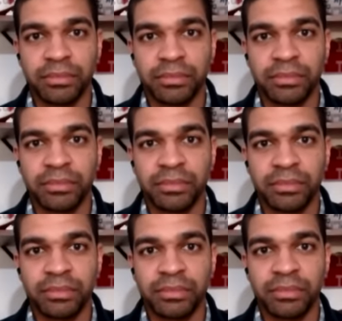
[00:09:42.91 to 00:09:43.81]

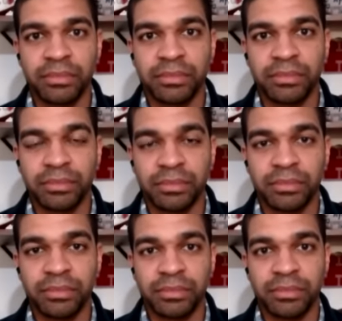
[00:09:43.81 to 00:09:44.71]

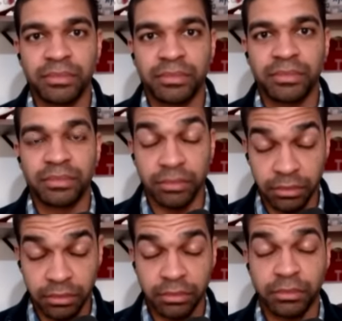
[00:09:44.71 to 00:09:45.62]

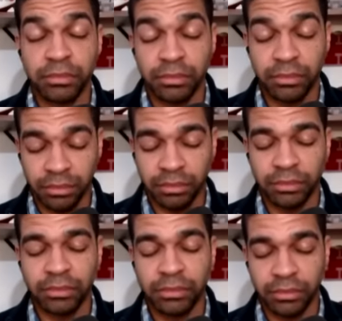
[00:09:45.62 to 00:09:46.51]

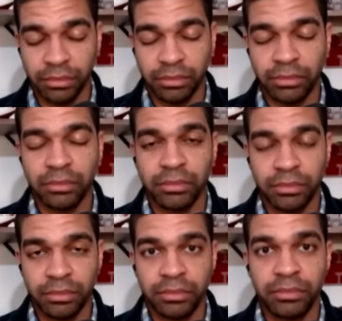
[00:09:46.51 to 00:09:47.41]

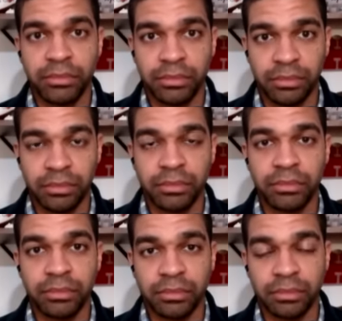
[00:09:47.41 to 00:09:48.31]

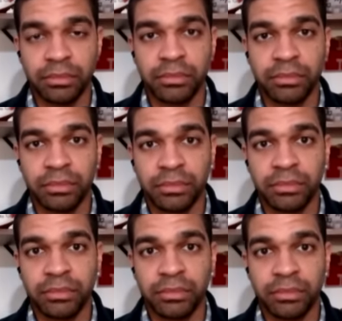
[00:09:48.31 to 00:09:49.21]

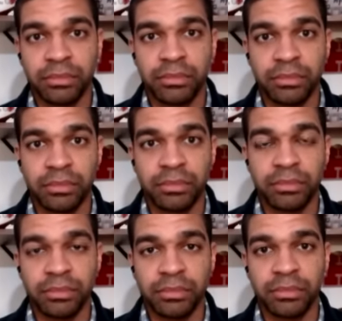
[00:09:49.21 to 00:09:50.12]

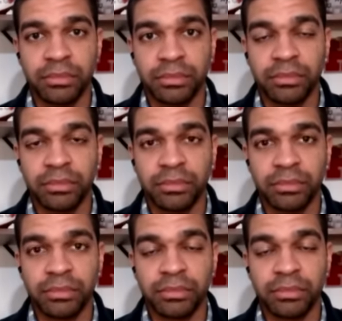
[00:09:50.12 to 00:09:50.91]
[no speech]